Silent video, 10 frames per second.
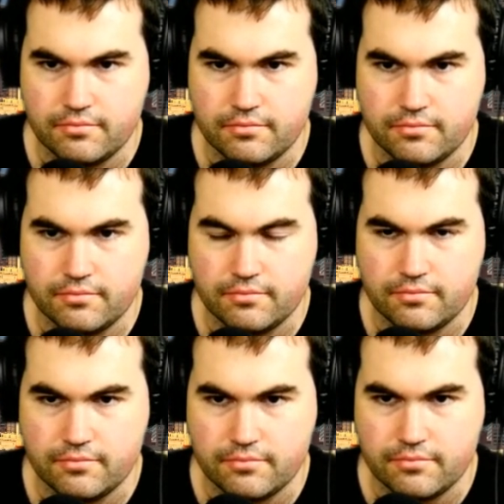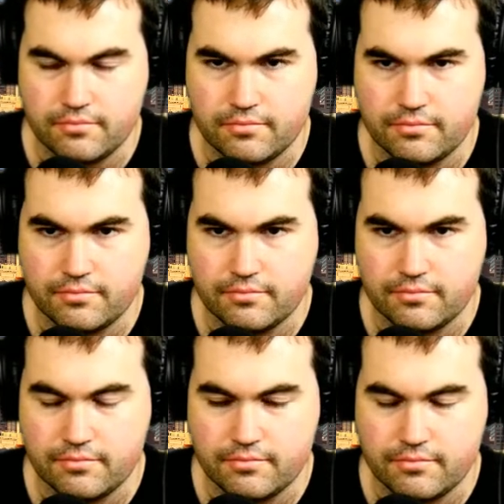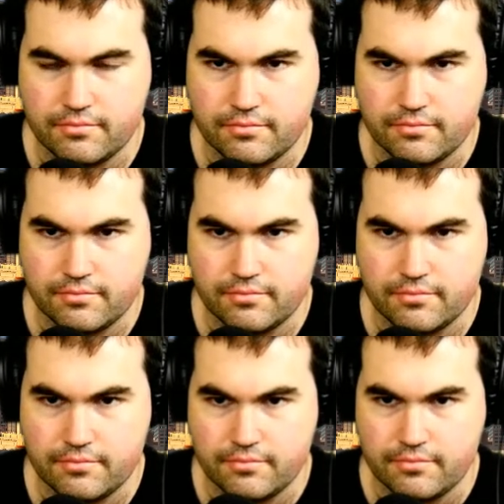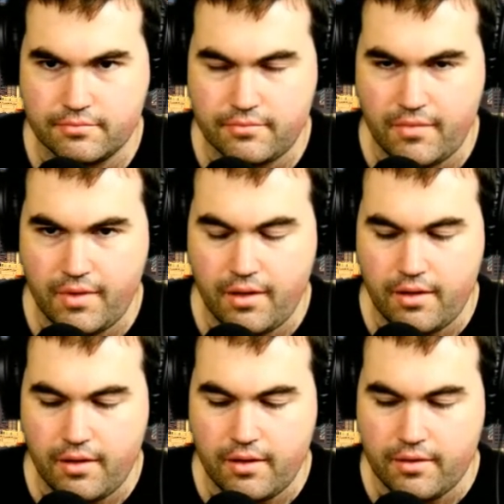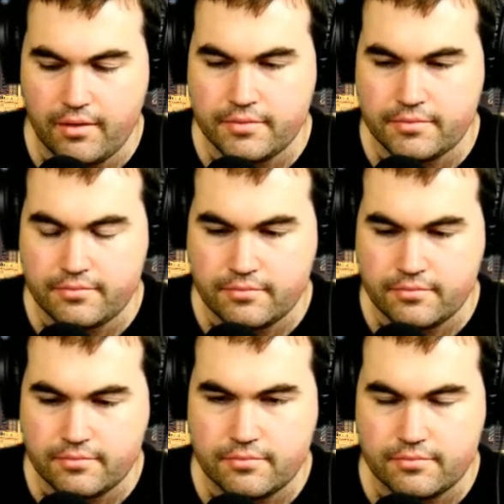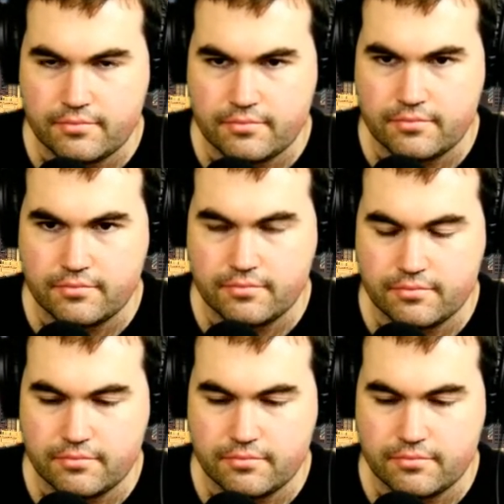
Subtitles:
(silent)